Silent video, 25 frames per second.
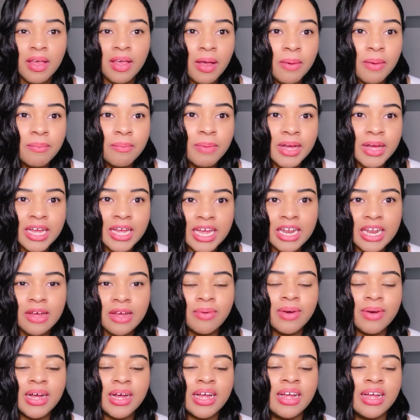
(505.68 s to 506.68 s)
But
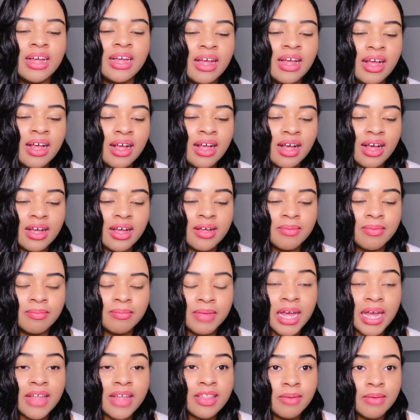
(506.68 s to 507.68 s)
anyway,
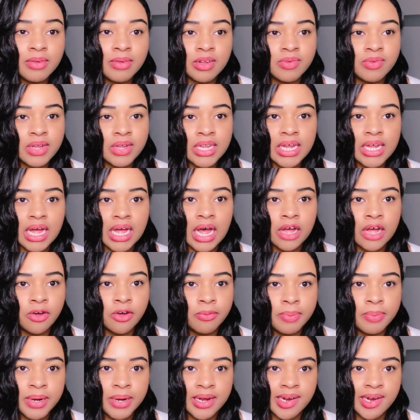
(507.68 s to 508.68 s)
that was really an
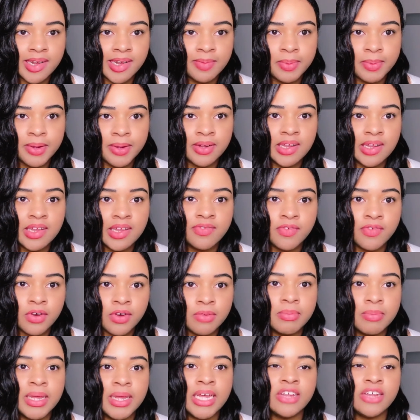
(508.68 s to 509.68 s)
eye-opening experience for
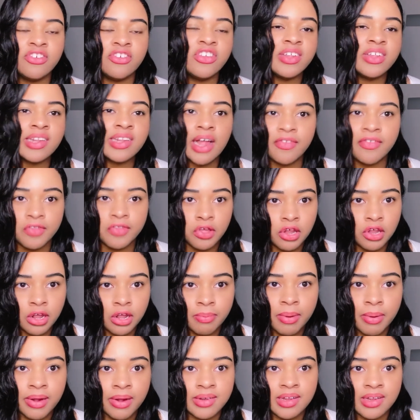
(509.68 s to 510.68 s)
me. And she's not the only
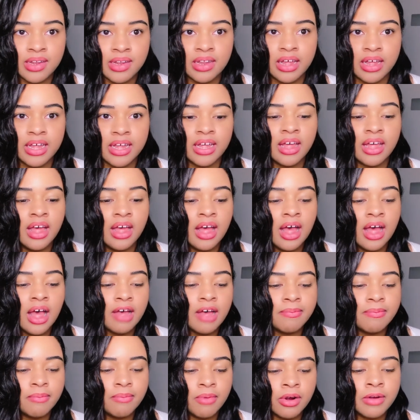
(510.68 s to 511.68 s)
person.
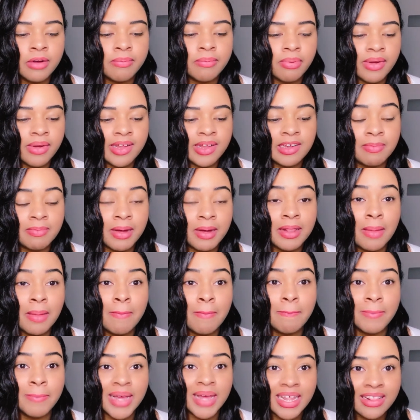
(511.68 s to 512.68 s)
I'm more impressed by the
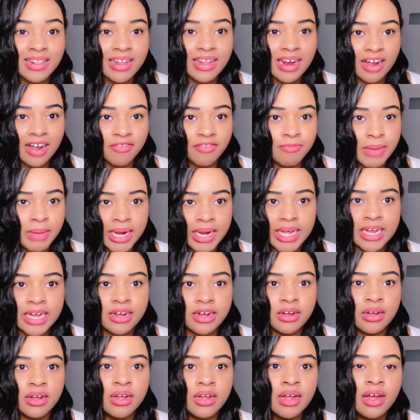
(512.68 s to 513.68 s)
men that I've met
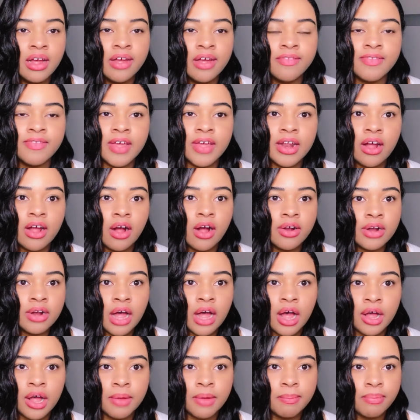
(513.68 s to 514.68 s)
here that are
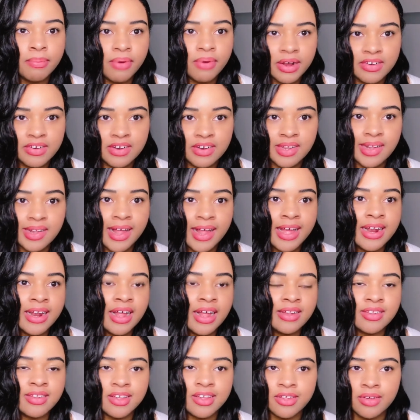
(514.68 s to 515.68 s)
not prejudiced. I
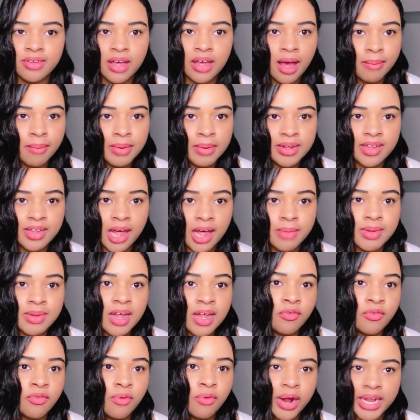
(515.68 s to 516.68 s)
cannot tell you how many times I
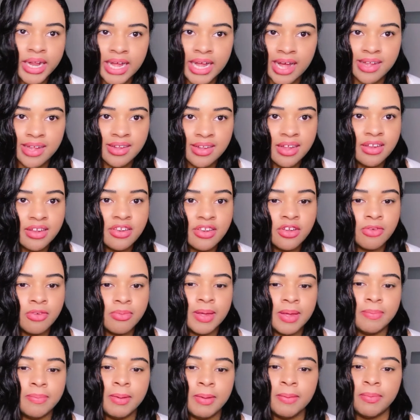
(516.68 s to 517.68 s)
have white guys hitting on
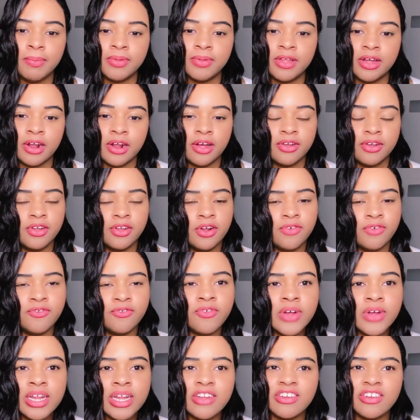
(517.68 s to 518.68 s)
me, people that are,
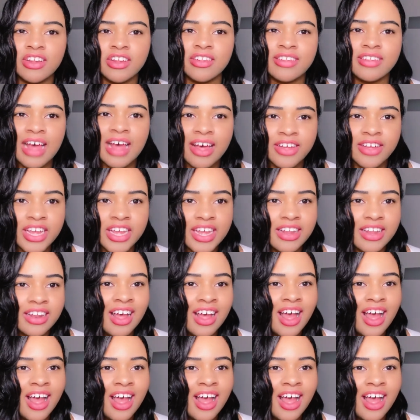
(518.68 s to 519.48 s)
French and Italian